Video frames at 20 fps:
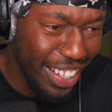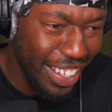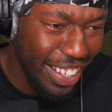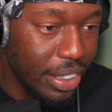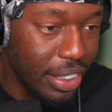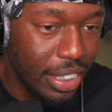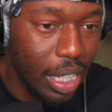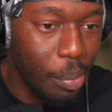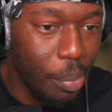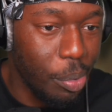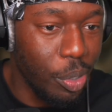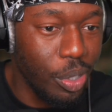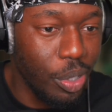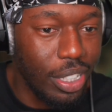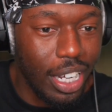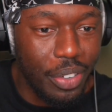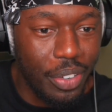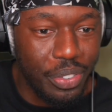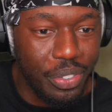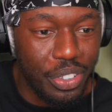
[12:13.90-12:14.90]
W
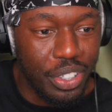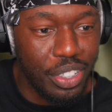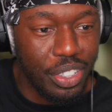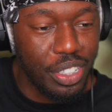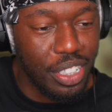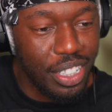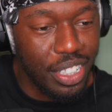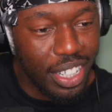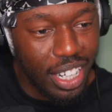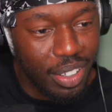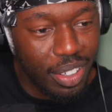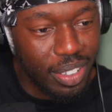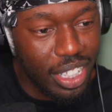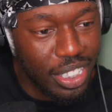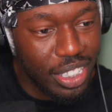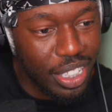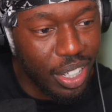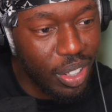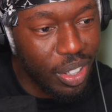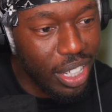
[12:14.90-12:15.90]
diversion, yeah,
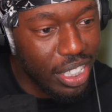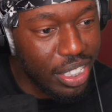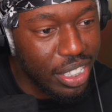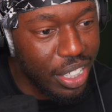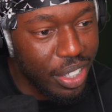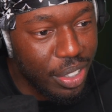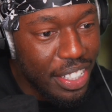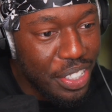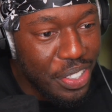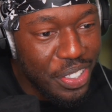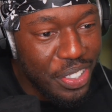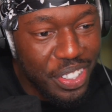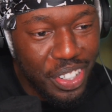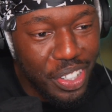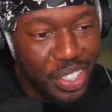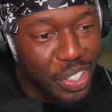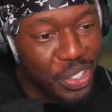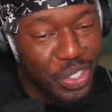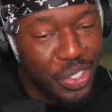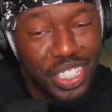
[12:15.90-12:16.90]
let's go, let's go. You
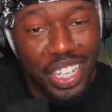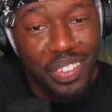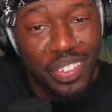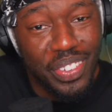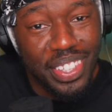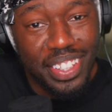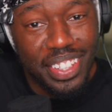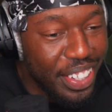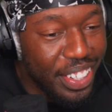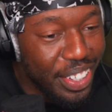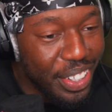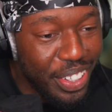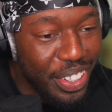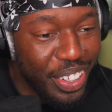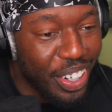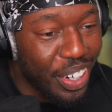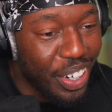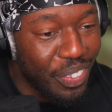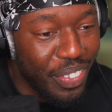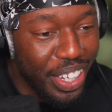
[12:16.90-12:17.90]
gotta do something. You
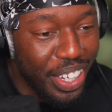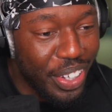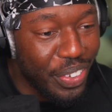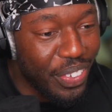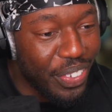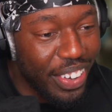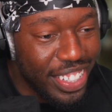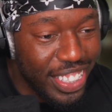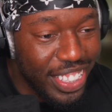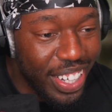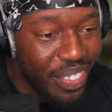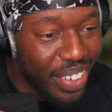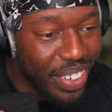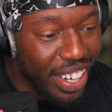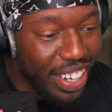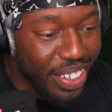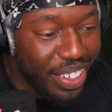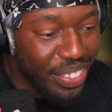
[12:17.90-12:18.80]
gotta make it work somehow,